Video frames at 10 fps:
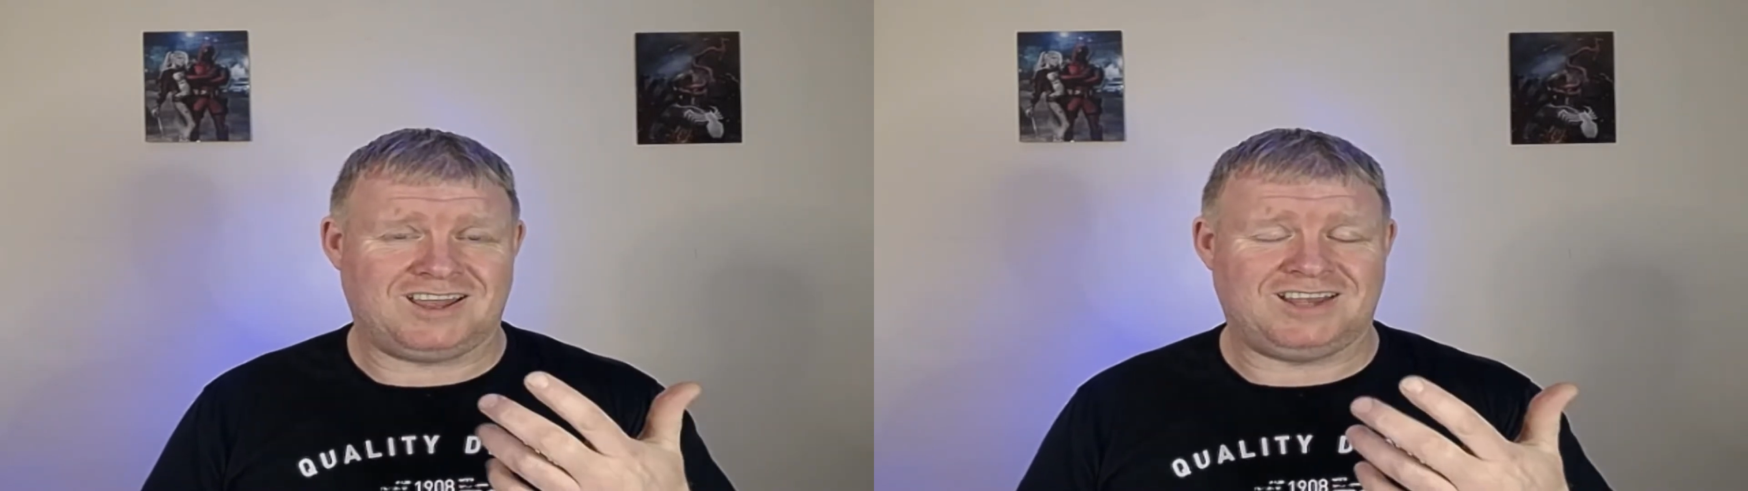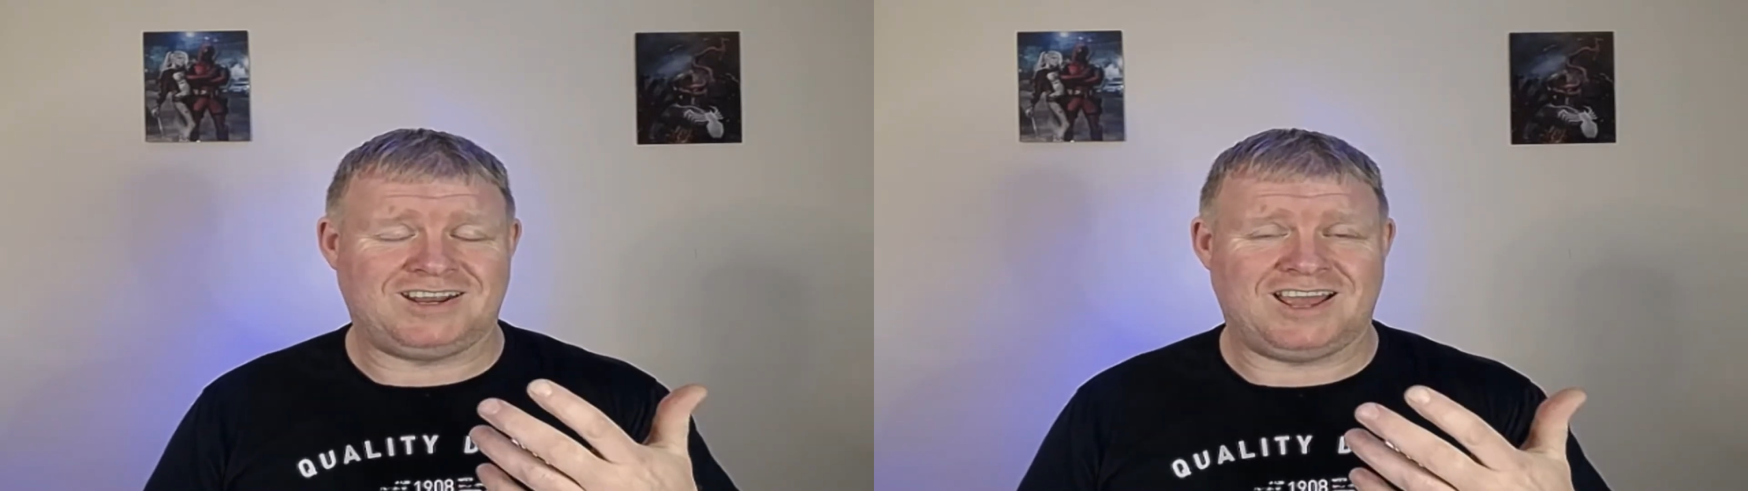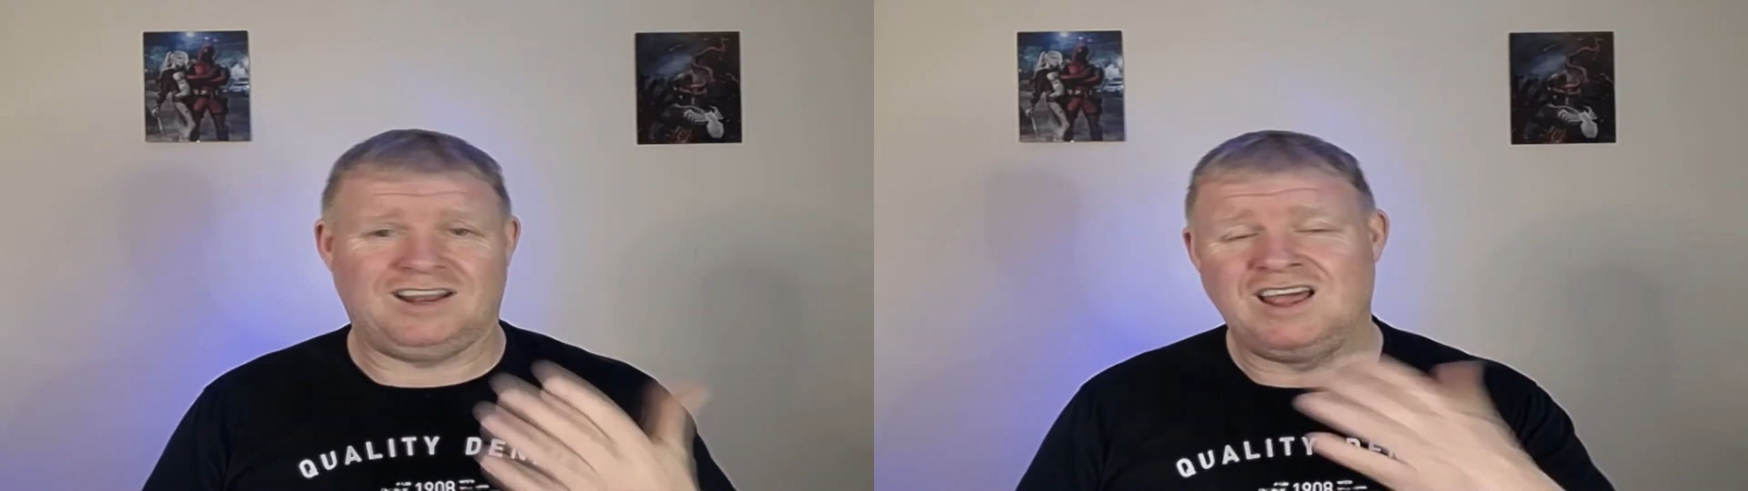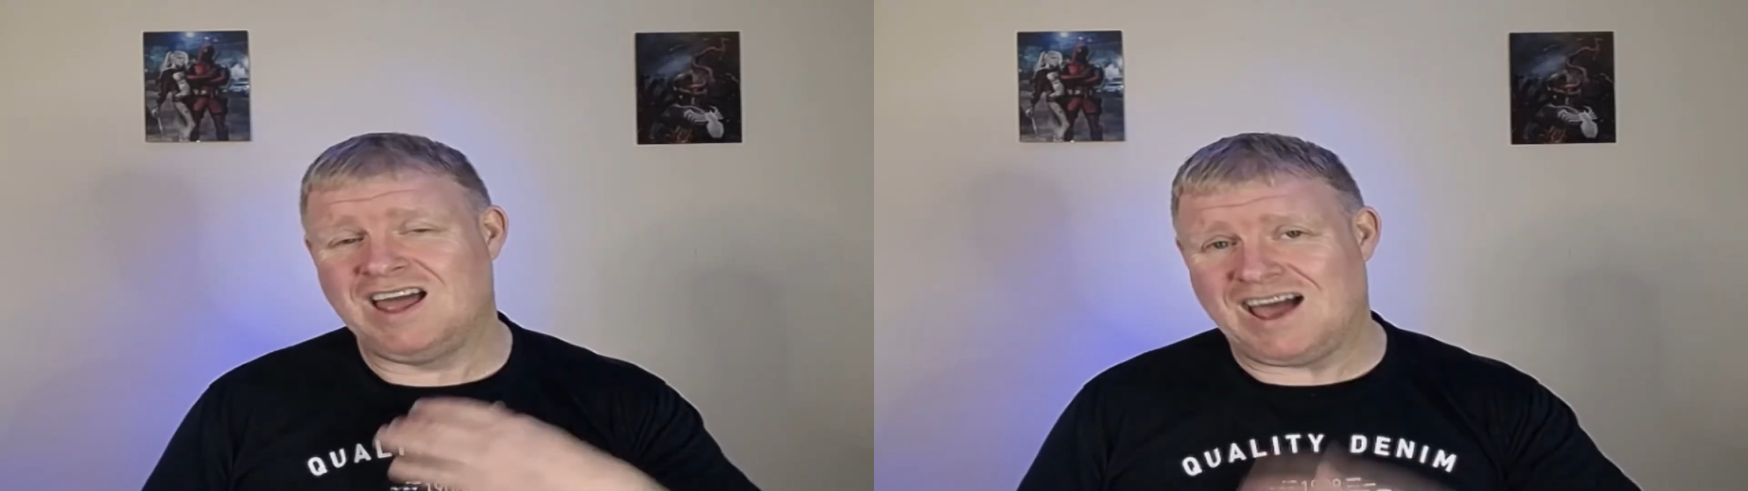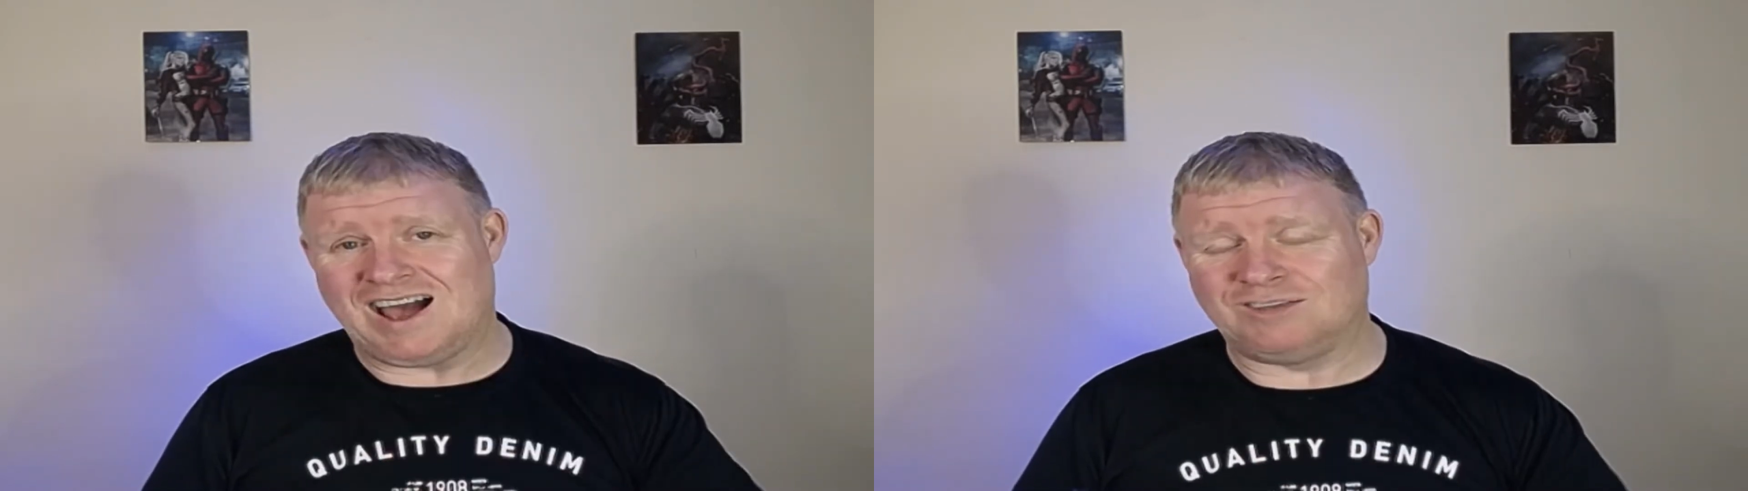inhale
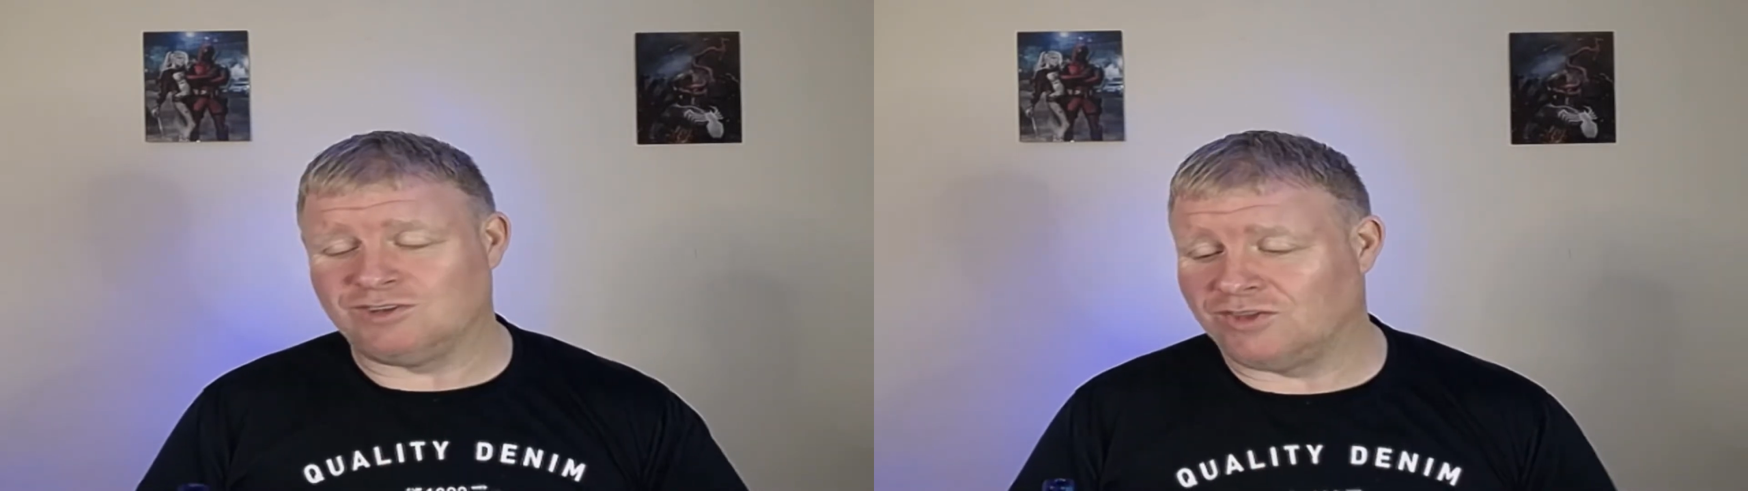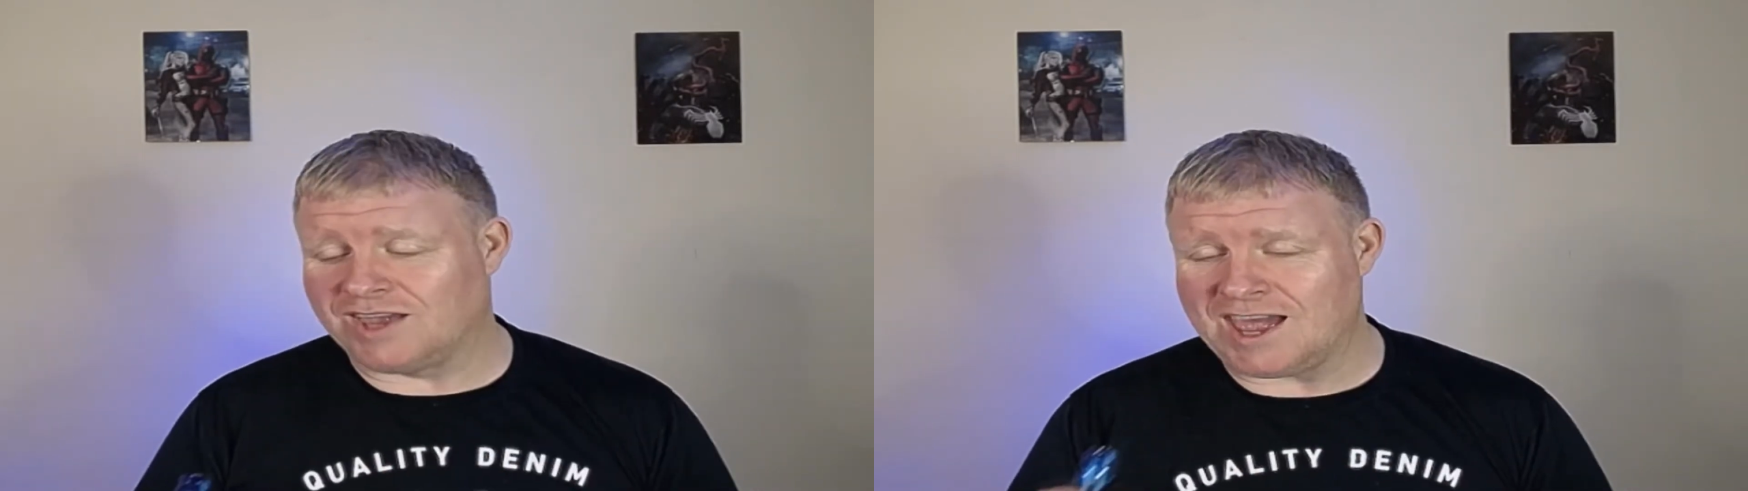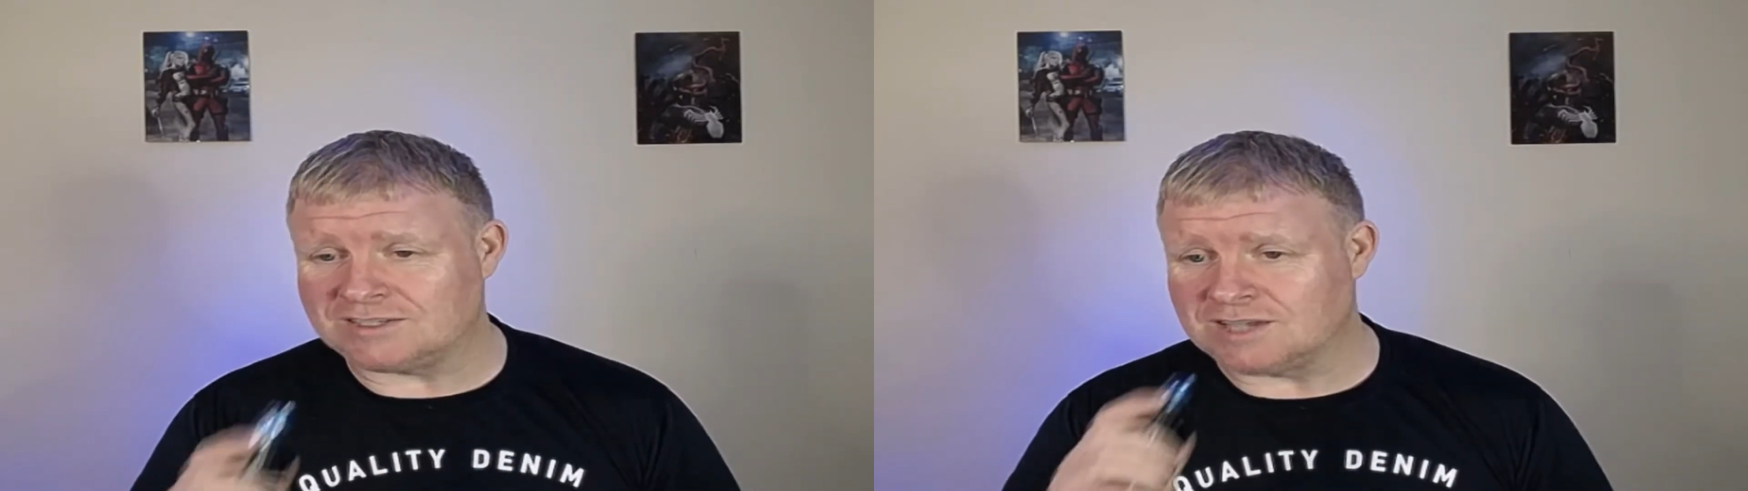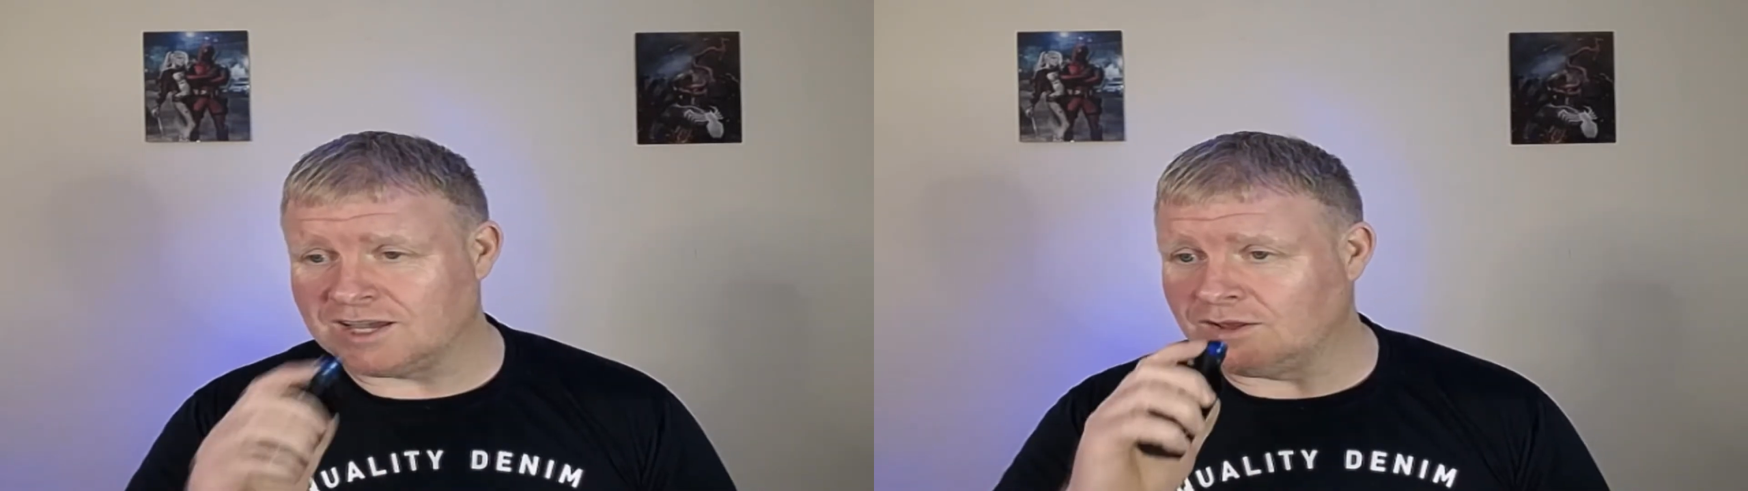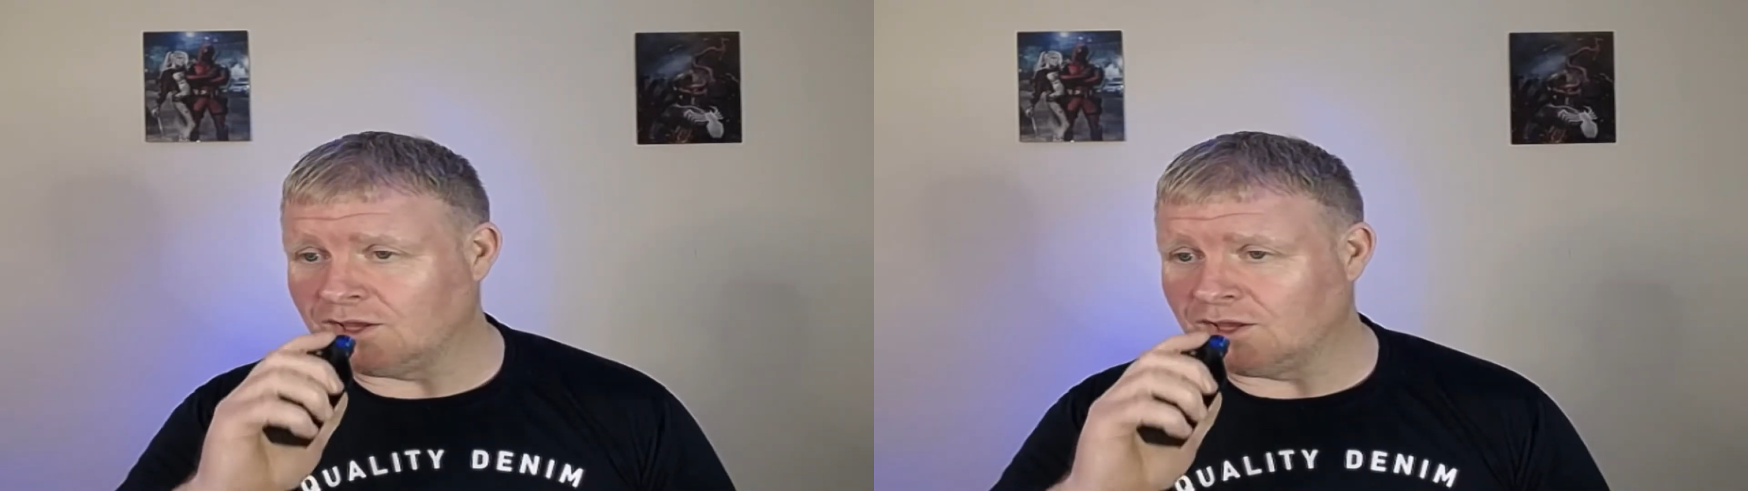and on the exhale.